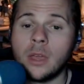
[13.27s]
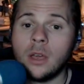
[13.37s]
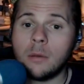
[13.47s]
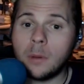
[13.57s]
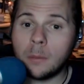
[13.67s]

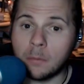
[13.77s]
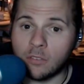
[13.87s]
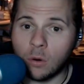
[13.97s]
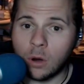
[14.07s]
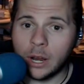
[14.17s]
But
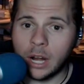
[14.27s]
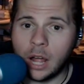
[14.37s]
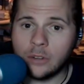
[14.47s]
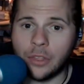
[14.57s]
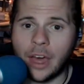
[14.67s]
before I get on
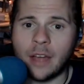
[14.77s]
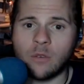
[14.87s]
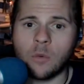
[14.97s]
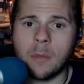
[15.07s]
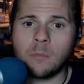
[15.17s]
to that,
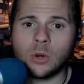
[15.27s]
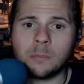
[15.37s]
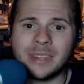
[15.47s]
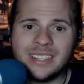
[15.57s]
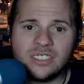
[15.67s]
remember to
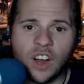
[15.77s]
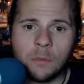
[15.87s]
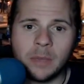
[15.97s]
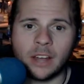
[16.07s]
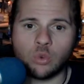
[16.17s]
please follow
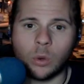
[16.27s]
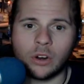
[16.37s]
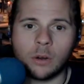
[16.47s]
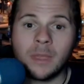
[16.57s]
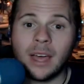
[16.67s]
me on
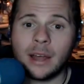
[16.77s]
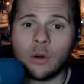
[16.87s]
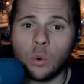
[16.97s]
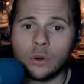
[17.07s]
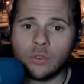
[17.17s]
Twitter at
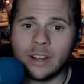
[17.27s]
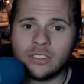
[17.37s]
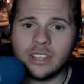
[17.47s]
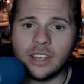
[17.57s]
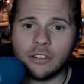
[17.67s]

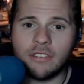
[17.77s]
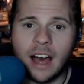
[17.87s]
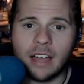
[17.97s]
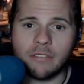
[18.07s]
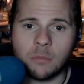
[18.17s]

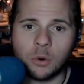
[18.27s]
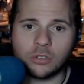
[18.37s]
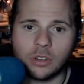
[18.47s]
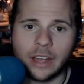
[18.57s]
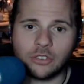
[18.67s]
HorseRacingKid5 for more
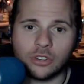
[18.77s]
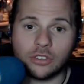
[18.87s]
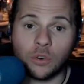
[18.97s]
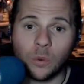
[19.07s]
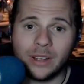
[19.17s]
selections
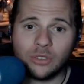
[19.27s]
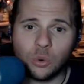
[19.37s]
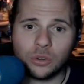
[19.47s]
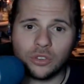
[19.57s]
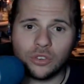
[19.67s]
for race
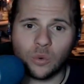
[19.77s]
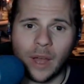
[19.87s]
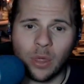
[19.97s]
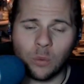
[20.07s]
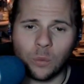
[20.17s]
courses
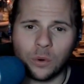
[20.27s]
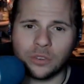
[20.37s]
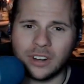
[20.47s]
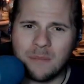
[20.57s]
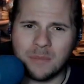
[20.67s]
around the world.
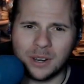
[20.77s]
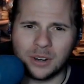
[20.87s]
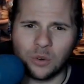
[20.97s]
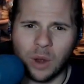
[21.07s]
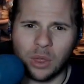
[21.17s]
And I mean it,
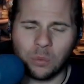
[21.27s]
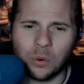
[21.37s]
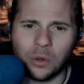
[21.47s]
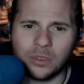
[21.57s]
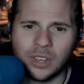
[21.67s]
around the
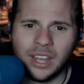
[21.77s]
world.